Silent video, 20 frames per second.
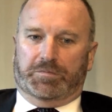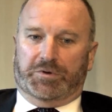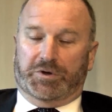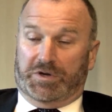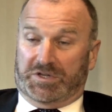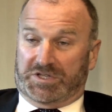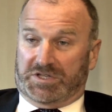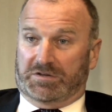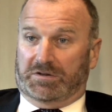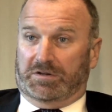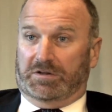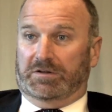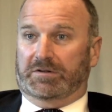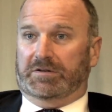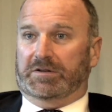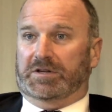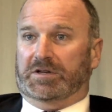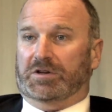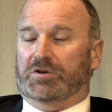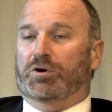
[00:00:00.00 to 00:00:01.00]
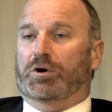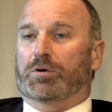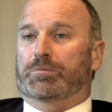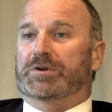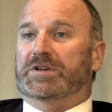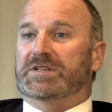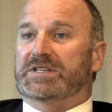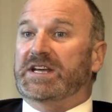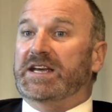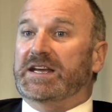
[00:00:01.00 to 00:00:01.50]
personal and
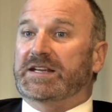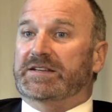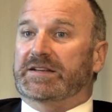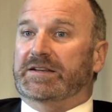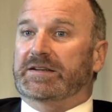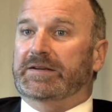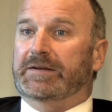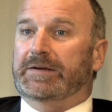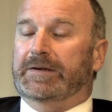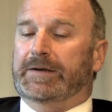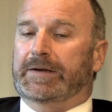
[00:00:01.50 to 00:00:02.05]
corporate data,